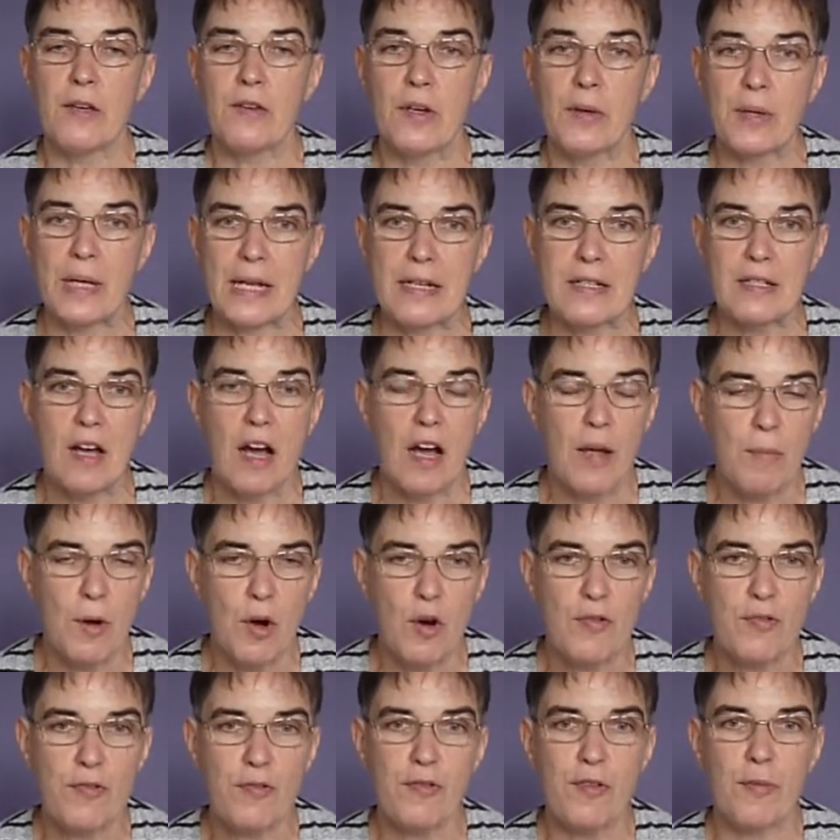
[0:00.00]
You don't get time
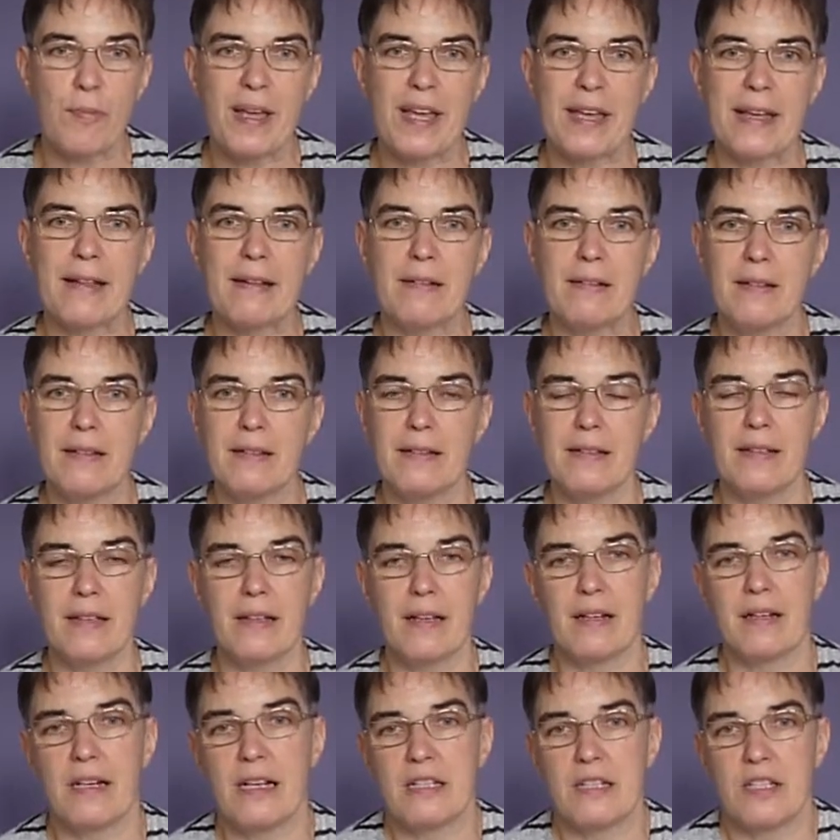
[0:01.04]
off for being ill
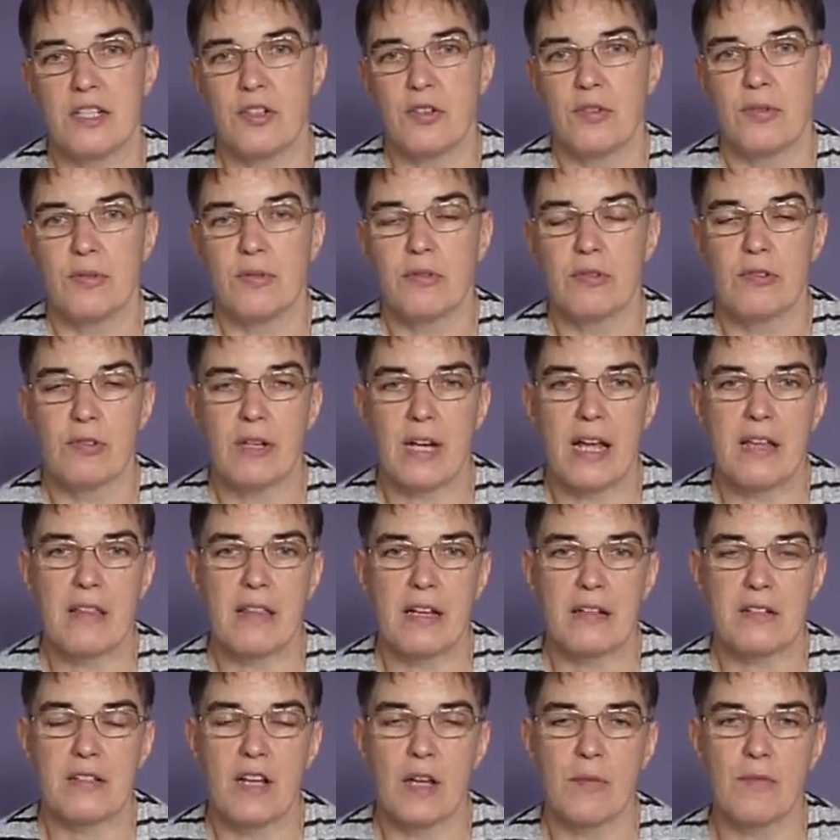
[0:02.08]
unless you
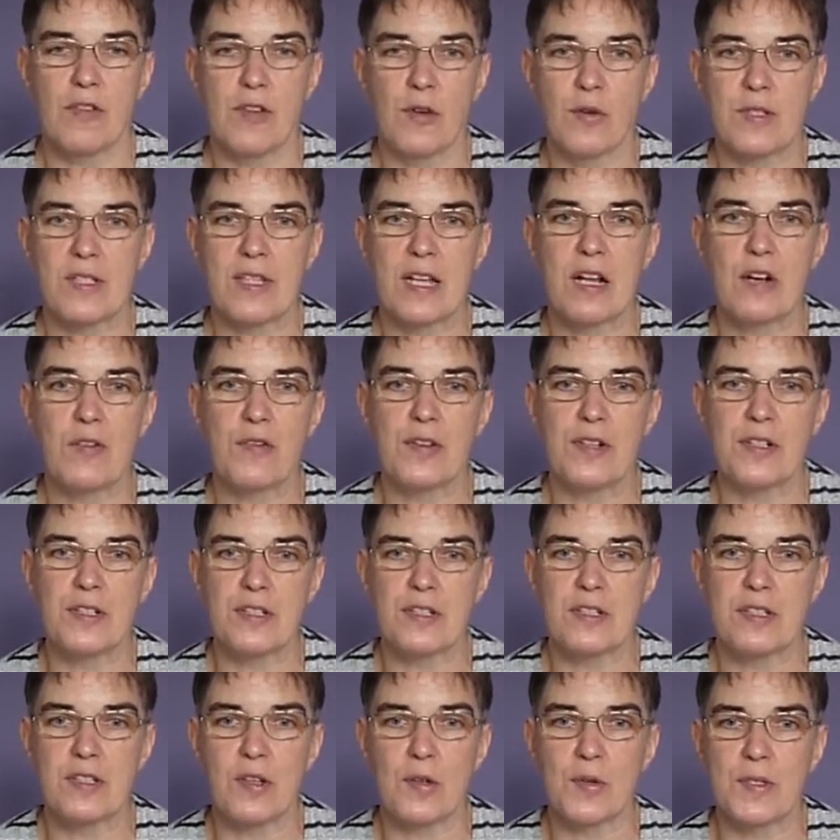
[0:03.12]
create that time for yourself.
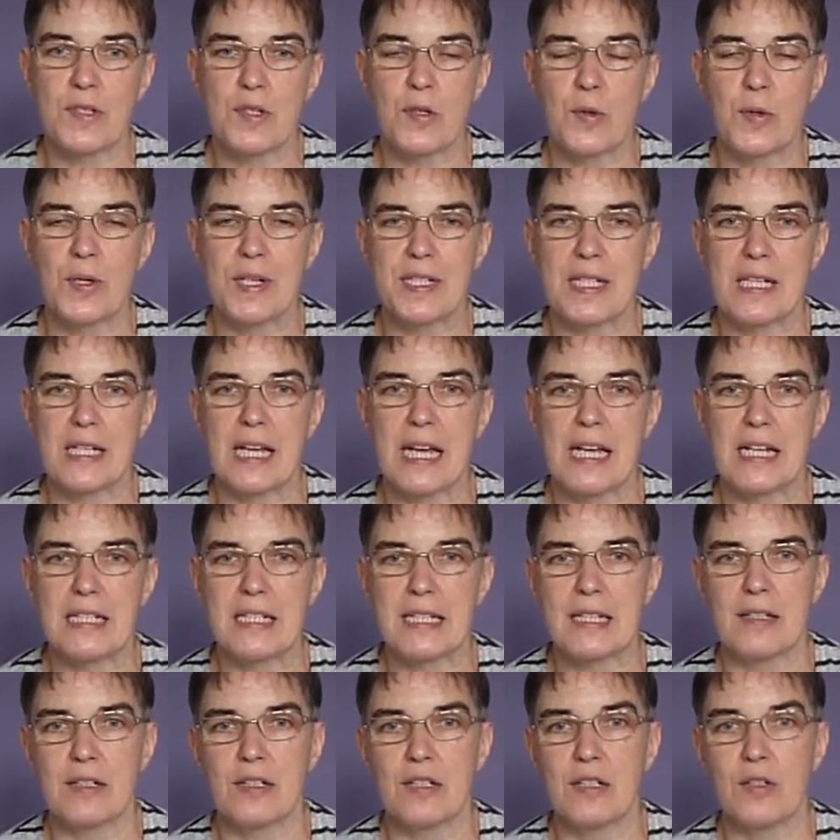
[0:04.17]
And Sod's Law
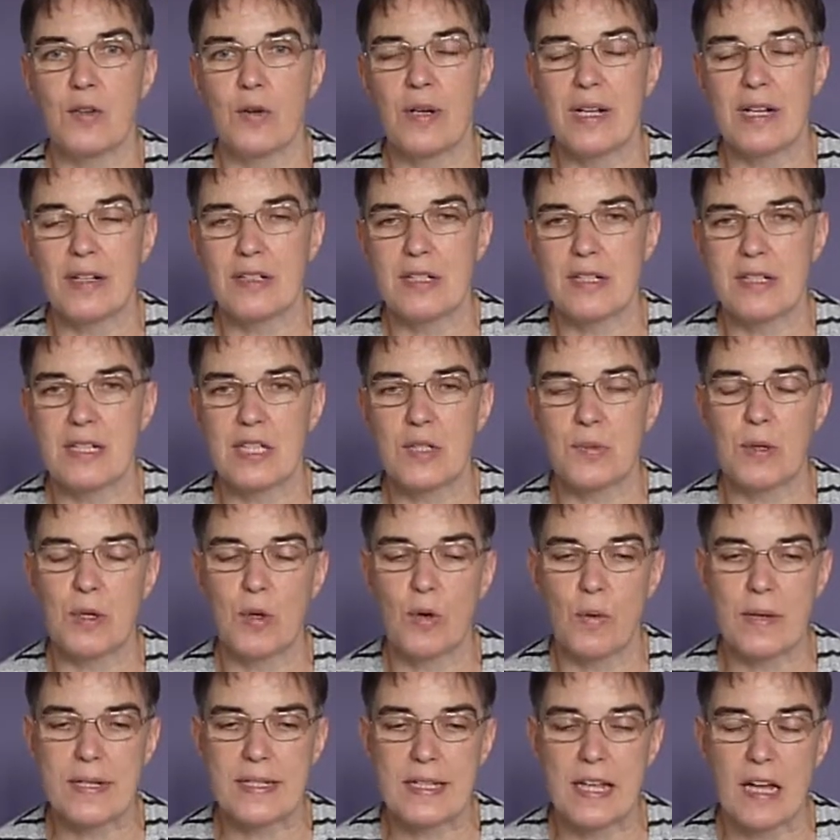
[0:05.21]
indicates that your illnesses
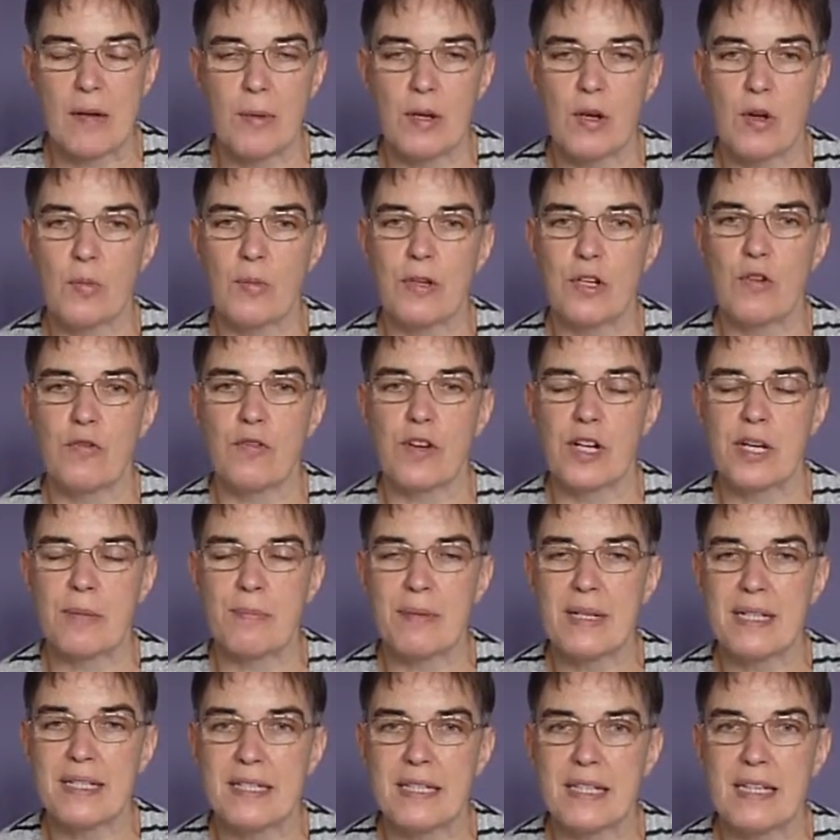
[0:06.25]
will always come along when you're
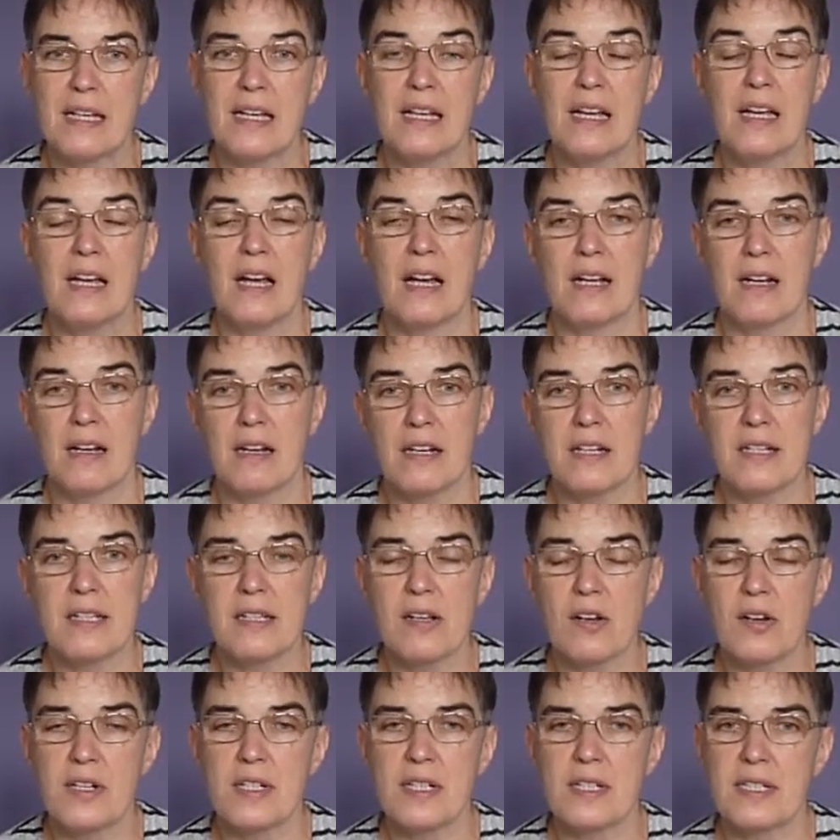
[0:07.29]
very busy.
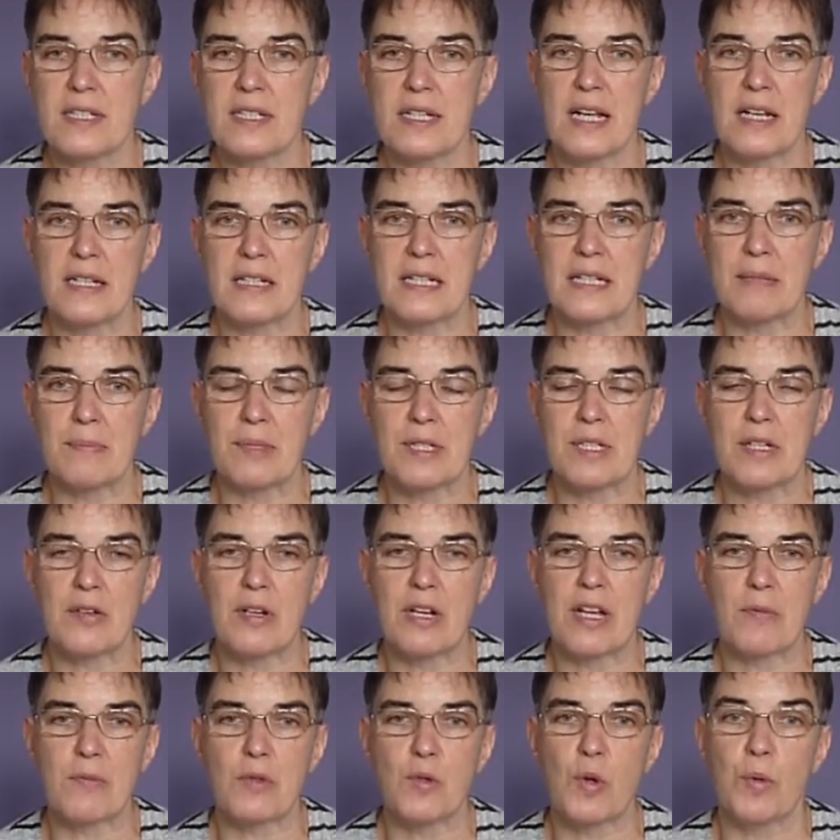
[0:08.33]
Clients are understanding, but
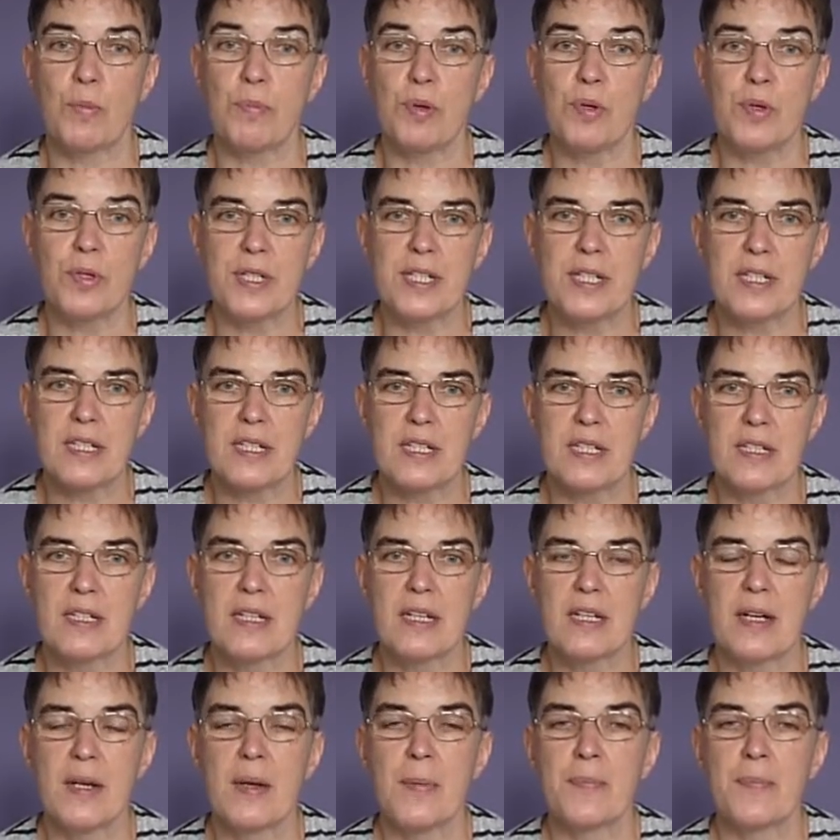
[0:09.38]
only up to a point.